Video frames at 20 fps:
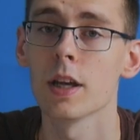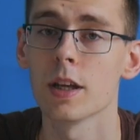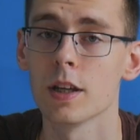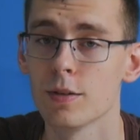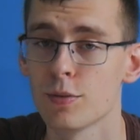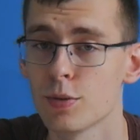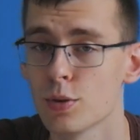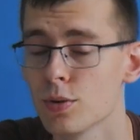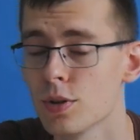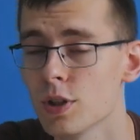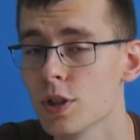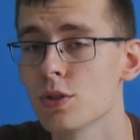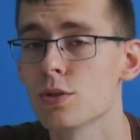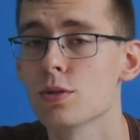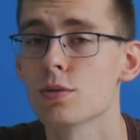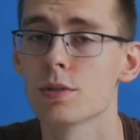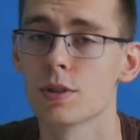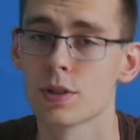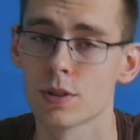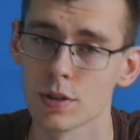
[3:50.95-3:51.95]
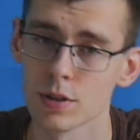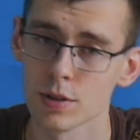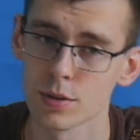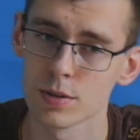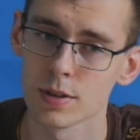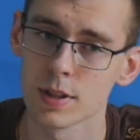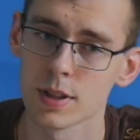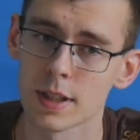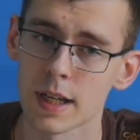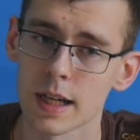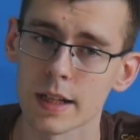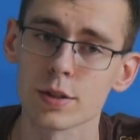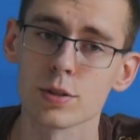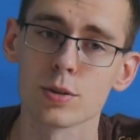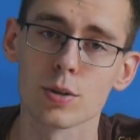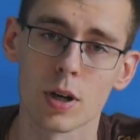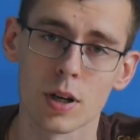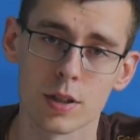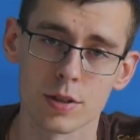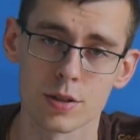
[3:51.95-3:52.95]
If you need to return to the text
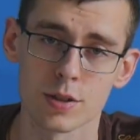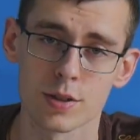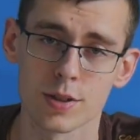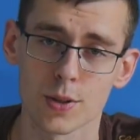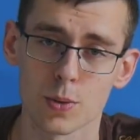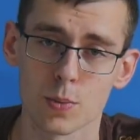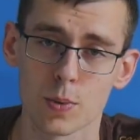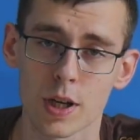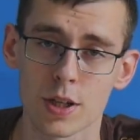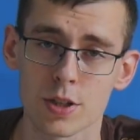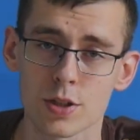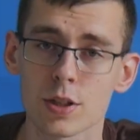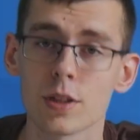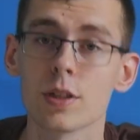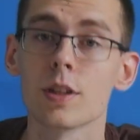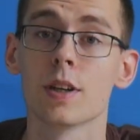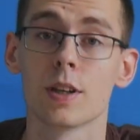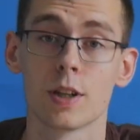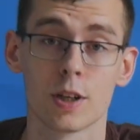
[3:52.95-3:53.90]
to answer the question,